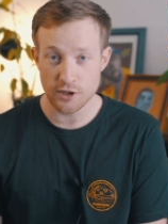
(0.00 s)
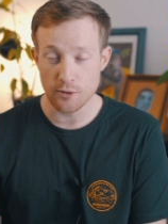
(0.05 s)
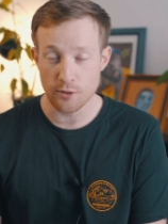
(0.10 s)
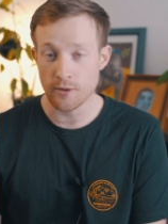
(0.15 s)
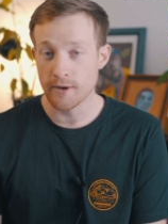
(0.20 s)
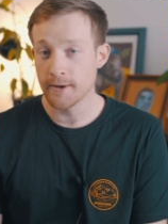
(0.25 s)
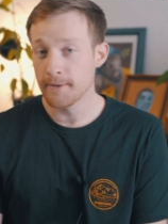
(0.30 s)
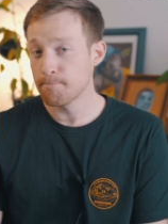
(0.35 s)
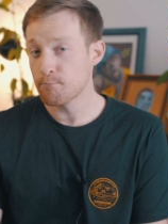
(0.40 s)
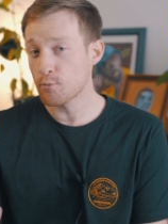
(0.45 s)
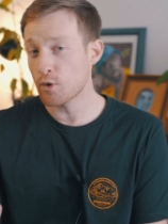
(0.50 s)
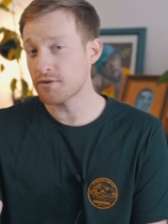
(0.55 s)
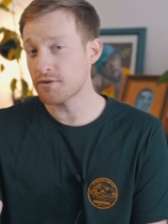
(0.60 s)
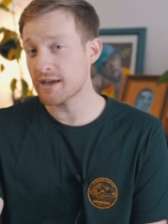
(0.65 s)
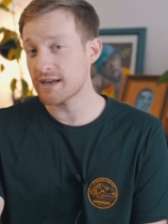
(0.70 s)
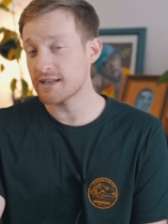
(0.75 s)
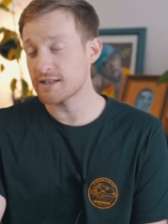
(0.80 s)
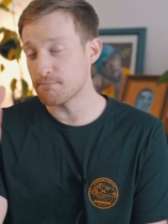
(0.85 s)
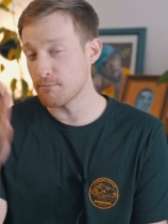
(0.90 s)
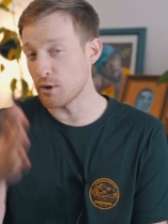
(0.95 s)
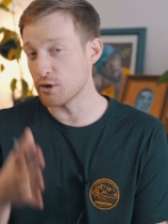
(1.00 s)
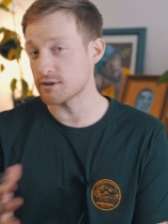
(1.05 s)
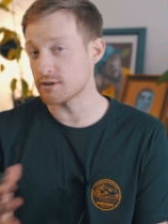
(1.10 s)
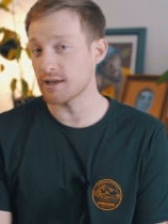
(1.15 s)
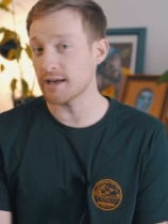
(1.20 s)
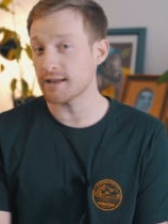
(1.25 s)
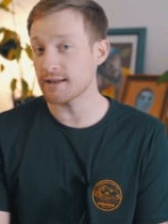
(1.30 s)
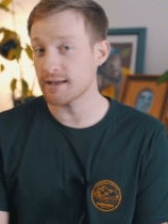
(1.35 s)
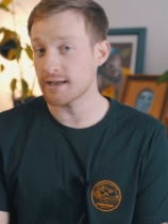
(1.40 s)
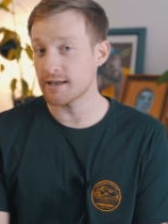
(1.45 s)
to. What that is most
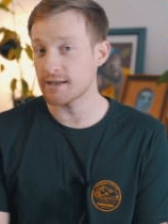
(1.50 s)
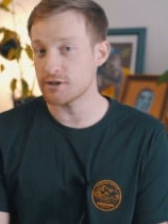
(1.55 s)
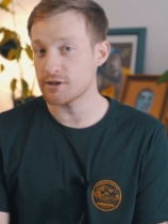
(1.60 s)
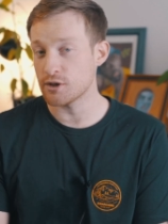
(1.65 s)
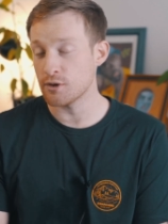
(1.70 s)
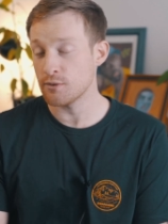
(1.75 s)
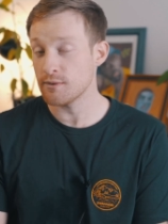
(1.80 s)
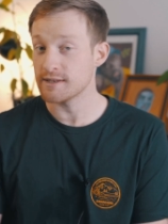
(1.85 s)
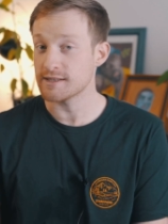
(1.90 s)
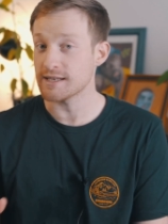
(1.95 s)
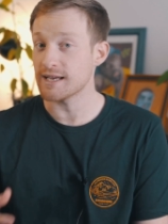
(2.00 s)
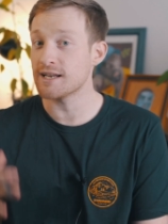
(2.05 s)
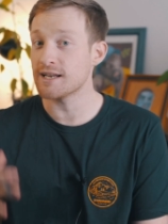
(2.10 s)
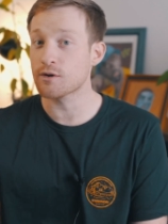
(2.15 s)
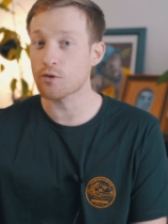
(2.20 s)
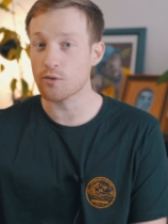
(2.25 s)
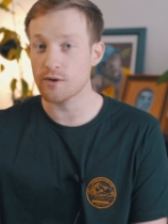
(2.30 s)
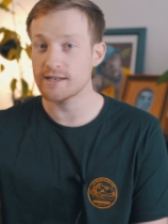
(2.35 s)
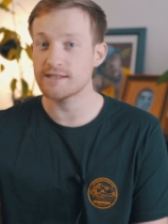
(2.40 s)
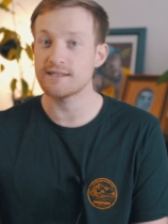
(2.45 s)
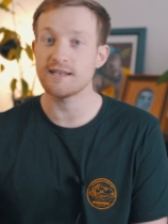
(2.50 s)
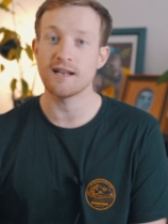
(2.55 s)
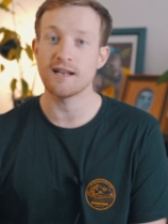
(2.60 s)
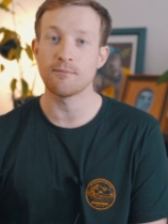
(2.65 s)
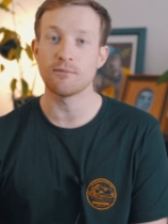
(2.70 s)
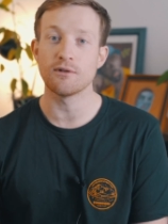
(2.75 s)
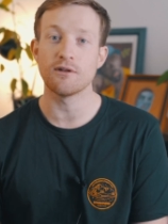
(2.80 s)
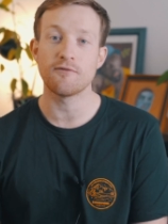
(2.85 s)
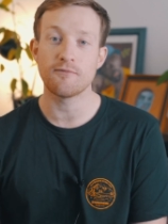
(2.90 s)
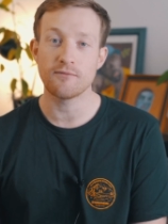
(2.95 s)
likely going to do is increase the
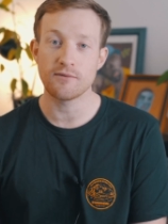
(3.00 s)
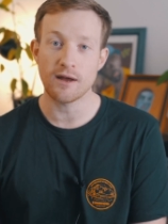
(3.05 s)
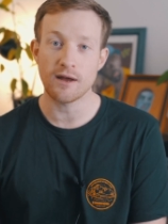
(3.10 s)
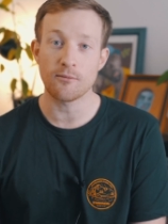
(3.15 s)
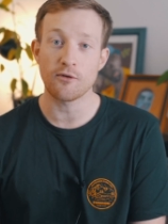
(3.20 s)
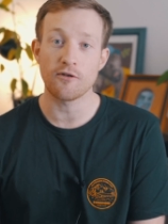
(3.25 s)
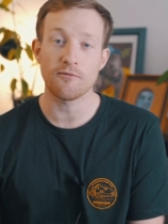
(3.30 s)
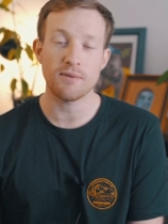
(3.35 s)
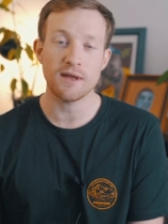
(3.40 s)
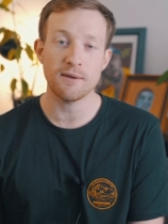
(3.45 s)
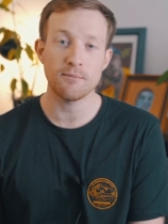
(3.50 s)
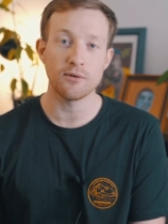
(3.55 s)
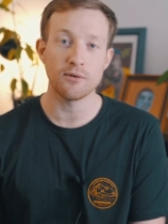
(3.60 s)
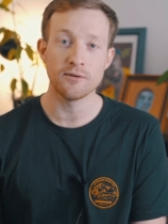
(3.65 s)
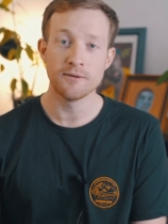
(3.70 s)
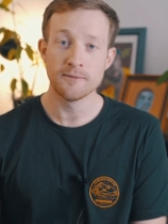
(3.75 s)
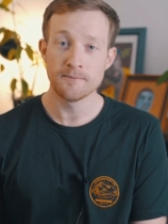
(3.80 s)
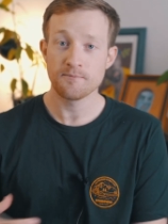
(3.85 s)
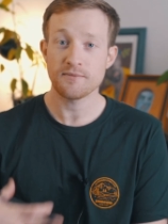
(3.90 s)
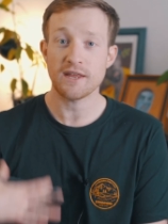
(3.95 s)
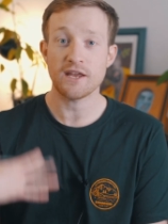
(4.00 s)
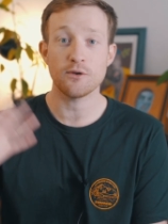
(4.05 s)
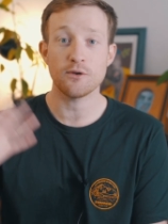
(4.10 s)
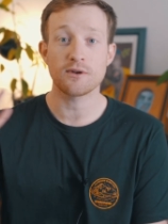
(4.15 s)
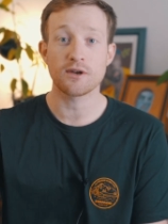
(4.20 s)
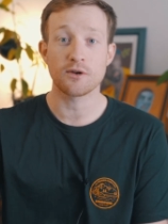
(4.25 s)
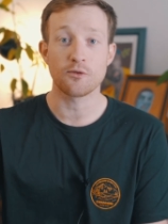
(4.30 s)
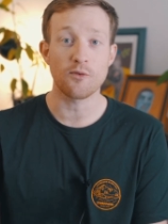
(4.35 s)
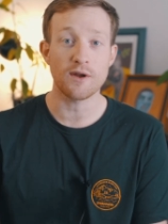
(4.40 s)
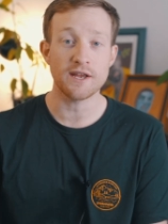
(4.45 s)
number of people that you
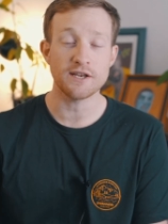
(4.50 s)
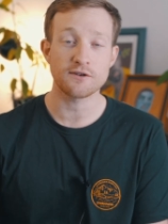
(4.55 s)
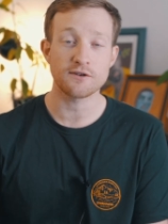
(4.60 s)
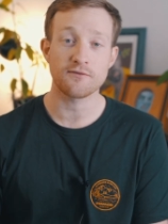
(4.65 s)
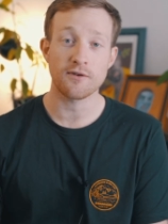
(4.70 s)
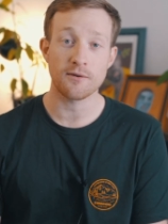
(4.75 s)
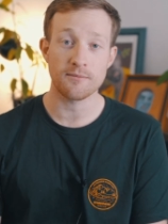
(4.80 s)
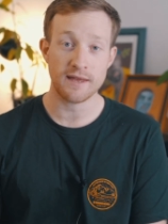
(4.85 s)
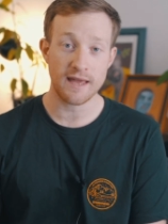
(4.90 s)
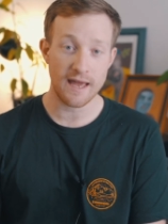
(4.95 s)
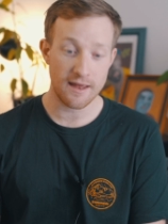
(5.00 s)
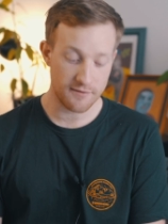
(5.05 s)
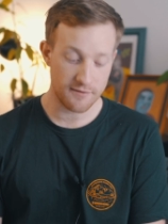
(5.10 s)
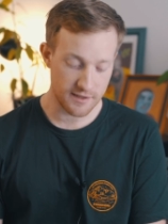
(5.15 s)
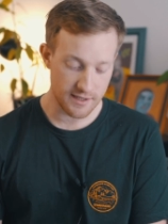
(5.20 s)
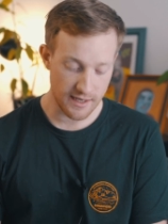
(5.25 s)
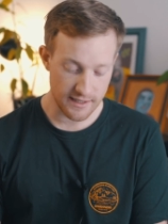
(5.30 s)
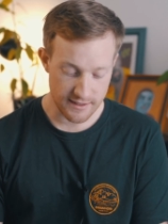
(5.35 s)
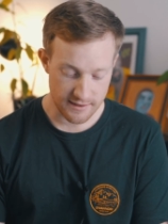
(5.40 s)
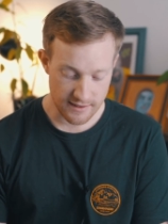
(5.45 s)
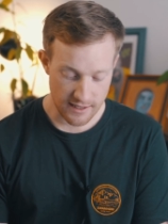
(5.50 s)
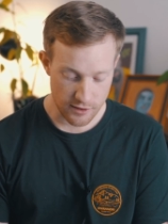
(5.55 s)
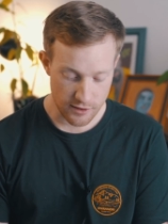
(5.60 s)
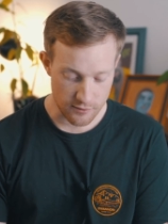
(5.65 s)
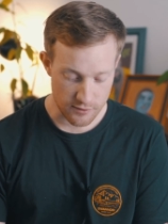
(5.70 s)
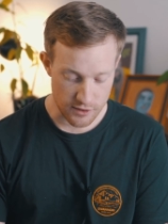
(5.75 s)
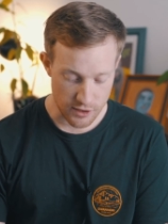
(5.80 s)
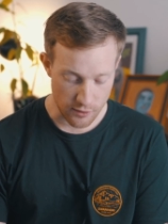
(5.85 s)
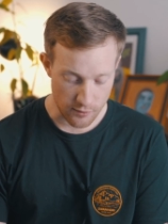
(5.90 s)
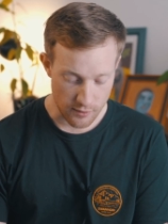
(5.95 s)
can reach from the advertising that
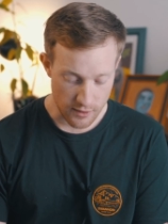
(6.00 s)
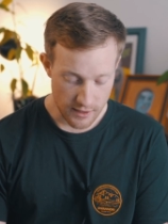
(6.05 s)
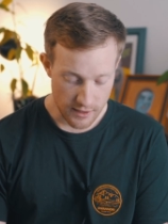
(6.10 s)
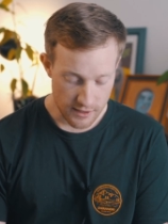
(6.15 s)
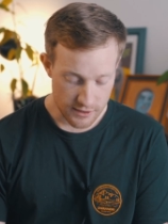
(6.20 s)
you do.